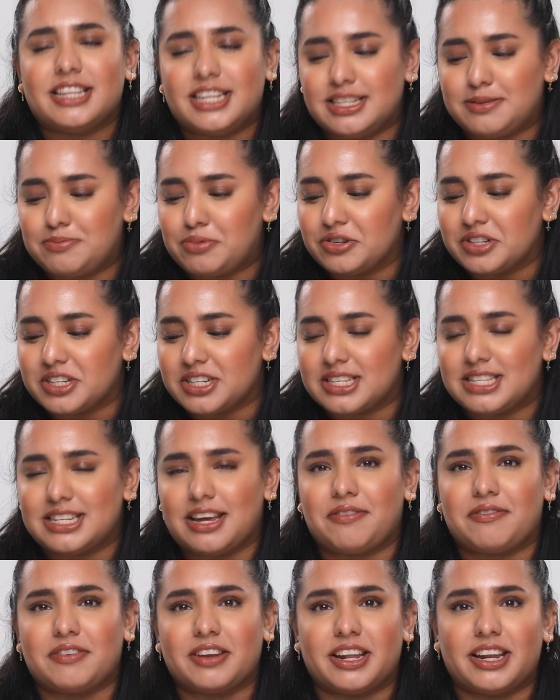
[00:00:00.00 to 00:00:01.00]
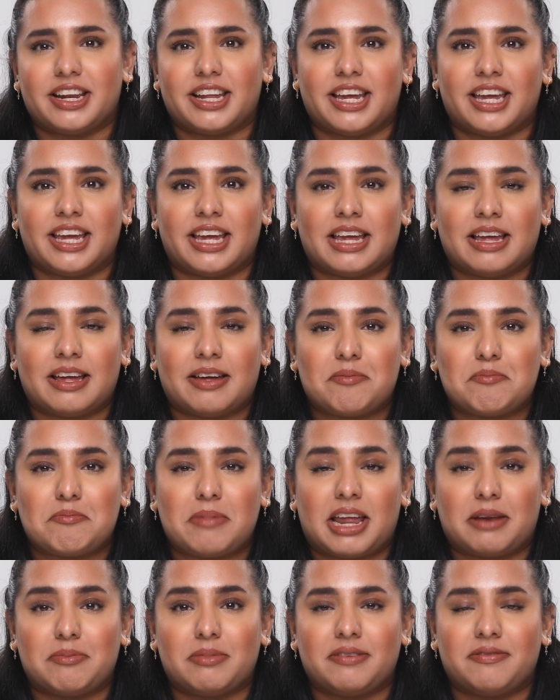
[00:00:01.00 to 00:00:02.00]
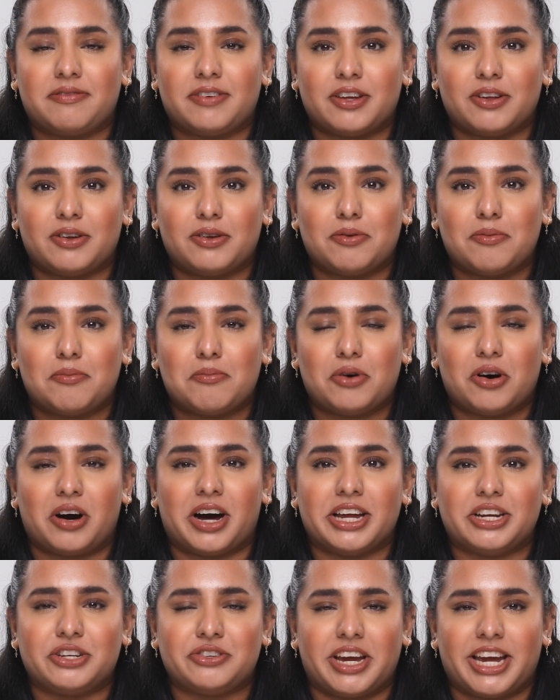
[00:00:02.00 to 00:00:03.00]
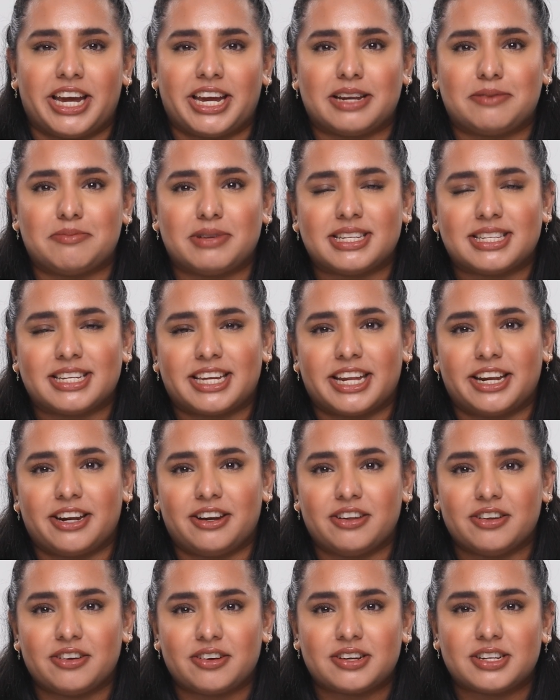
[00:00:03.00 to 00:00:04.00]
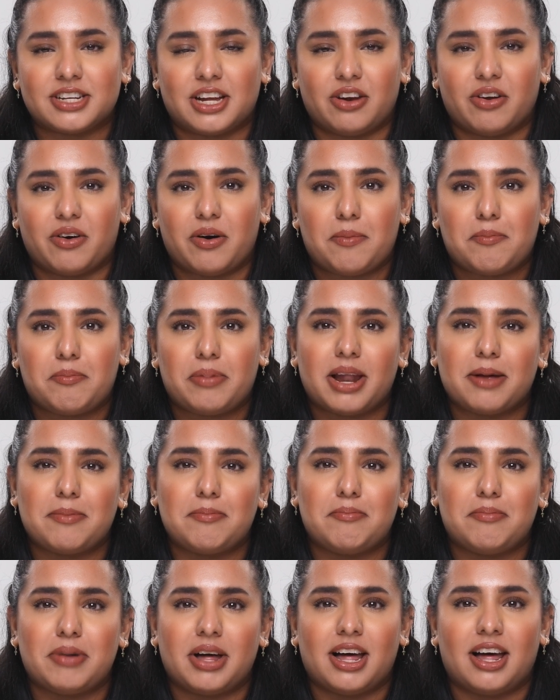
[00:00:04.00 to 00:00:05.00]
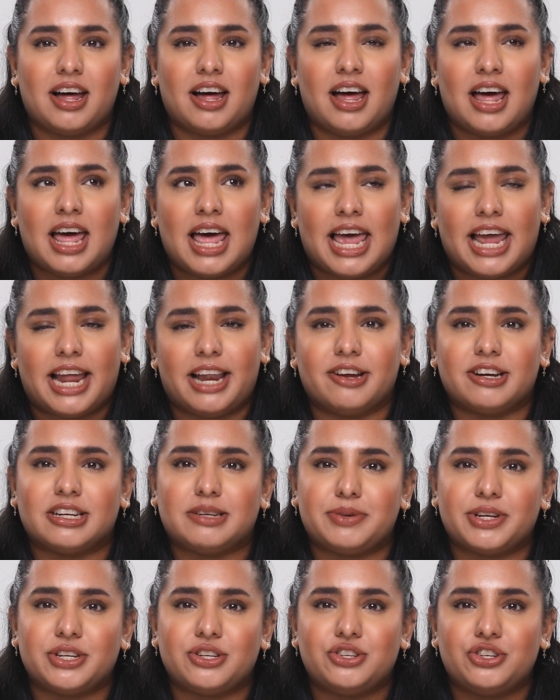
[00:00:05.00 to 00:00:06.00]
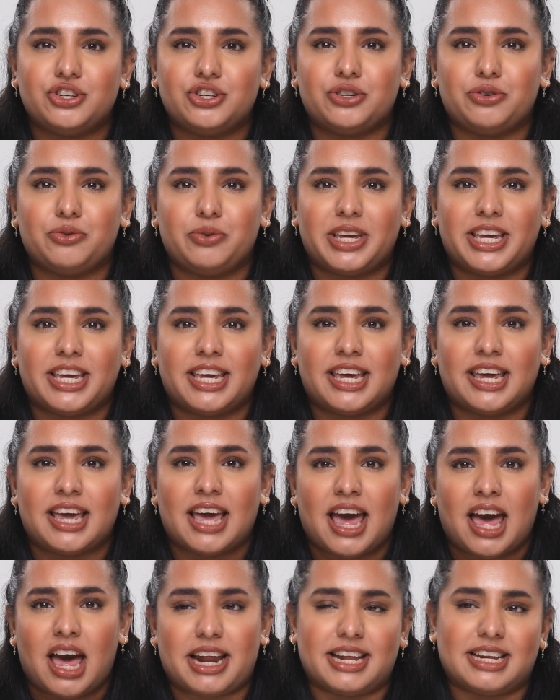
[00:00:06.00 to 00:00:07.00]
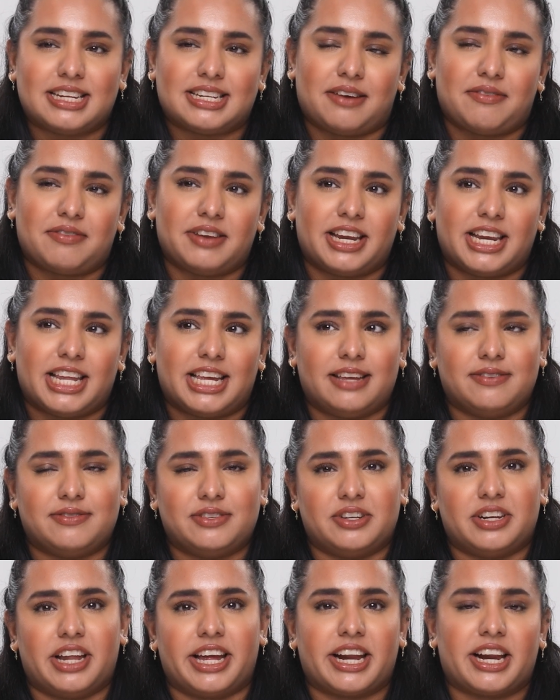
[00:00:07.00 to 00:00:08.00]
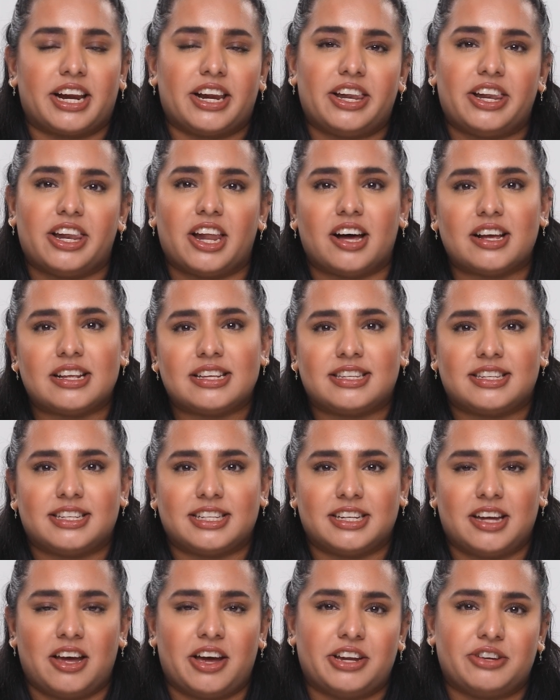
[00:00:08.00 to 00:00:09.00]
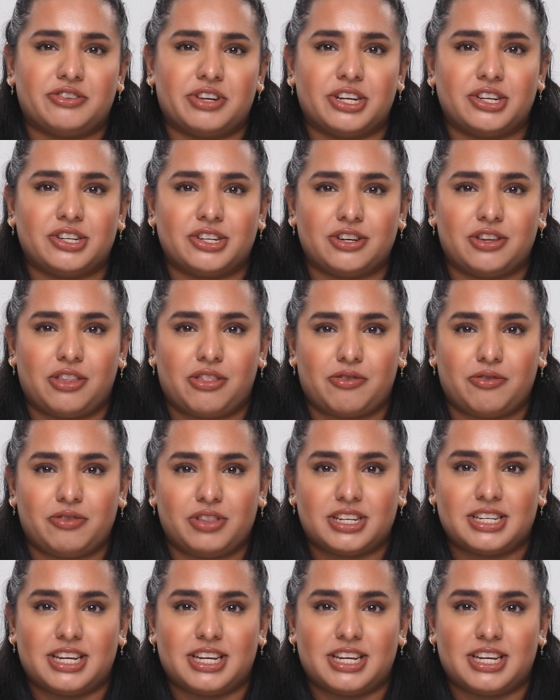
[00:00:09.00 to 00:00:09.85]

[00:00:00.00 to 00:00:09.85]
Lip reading: These products definitely made me feel more hydrated. My skin looked a lot plumper, it looked a bit dewy, and it definitely gives you like lasting hydration through the